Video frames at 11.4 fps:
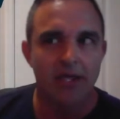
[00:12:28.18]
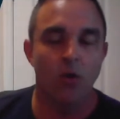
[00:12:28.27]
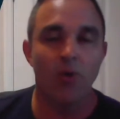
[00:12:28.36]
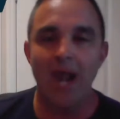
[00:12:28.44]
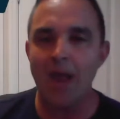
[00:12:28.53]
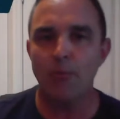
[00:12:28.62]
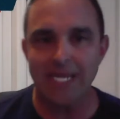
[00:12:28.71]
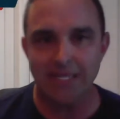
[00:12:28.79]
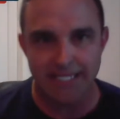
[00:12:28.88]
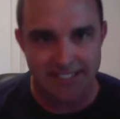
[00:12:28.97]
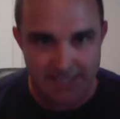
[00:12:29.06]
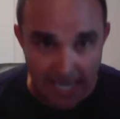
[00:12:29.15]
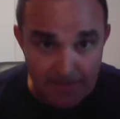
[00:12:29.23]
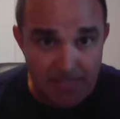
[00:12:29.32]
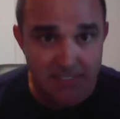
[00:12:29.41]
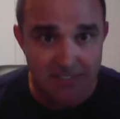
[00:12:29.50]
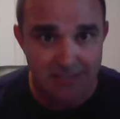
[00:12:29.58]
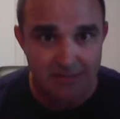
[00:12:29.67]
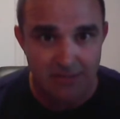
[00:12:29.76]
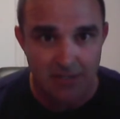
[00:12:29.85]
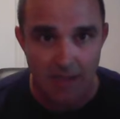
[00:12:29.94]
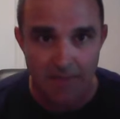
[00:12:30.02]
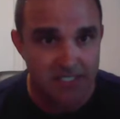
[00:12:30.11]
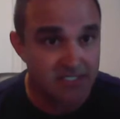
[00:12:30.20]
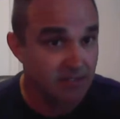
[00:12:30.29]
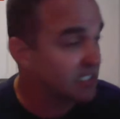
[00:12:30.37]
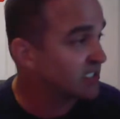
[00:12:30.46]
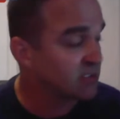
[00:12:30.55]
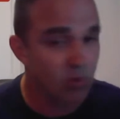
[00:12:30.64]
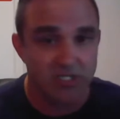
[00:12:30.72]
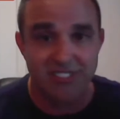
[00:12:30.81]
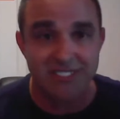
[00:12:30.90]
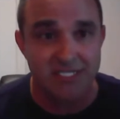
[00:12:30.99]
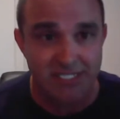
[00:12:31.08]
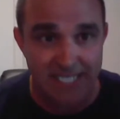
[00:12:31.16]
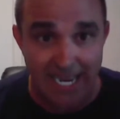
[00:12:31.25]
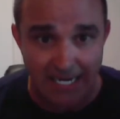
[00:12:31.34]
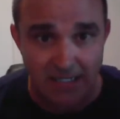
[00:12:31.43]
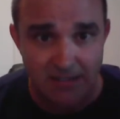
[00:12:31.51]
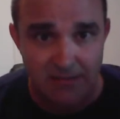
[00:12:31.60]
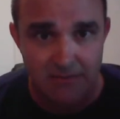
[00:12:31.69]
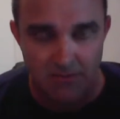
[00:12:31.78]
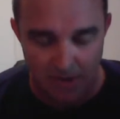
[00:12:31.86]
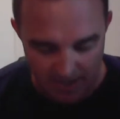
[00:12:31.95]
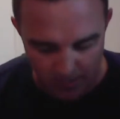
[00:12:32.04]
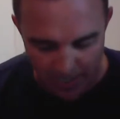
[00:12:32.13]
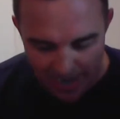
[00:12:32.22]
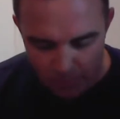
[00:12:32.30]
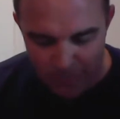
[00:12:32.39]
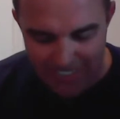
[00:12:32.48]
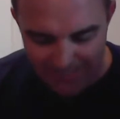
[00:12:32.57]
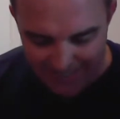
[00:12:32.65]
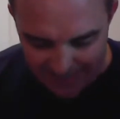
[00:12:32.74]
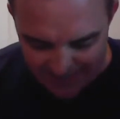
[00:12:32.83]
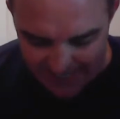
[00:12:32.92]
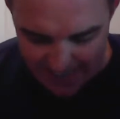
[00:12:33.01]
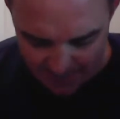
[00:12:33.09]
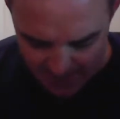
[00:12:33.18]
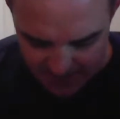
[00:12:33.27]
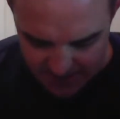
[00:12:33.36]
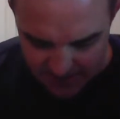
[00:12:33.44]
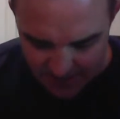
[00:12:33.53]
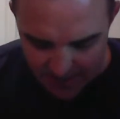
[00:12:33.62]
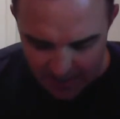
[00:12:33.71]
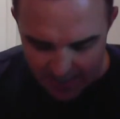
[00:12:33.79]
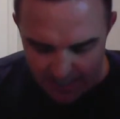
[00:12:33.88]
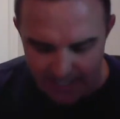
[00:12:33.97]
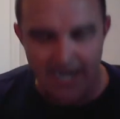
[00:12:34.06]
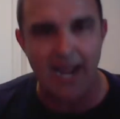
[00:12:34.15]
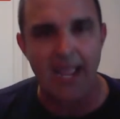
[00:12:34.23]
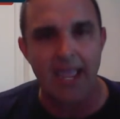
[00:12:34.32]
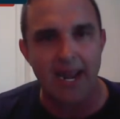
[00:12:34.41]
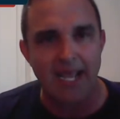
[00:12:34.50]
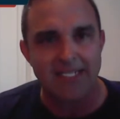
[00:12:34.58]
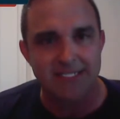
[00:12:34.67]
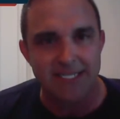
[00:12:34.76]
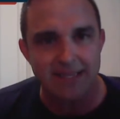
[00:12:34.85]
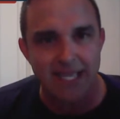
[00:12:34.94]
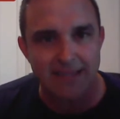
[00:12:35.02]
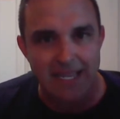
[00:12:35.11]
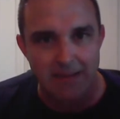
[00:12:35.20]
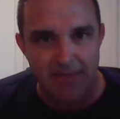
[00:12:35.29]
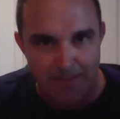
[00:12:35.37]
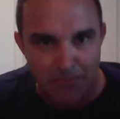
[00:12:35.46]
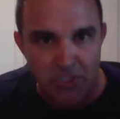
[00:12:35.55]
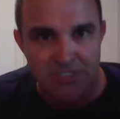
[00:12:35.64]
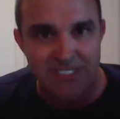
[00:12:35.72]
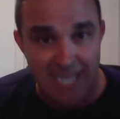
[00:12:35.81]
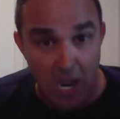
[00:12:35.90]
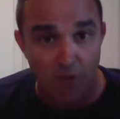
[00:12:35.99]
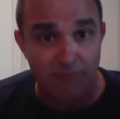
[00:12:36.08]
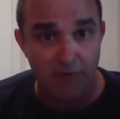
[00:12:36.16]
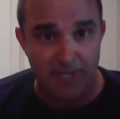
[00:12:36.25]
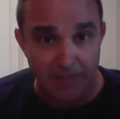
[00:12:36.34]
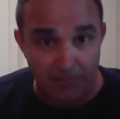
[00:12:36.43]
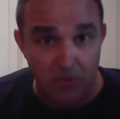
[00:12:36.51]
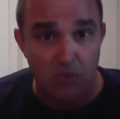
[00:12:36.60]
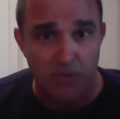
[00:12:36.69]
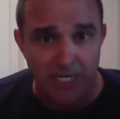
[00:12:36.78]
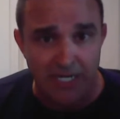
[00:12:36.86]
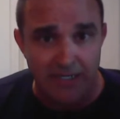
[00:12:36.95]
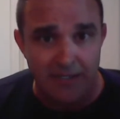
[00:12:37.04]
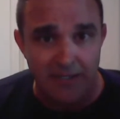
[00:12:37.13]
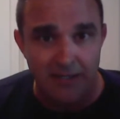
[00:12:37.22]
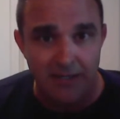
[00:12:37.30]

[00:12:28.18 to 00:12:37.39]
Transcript: when I read these statements, and this is what's insane, right? When I read these statements and I see that they put this out for people to read,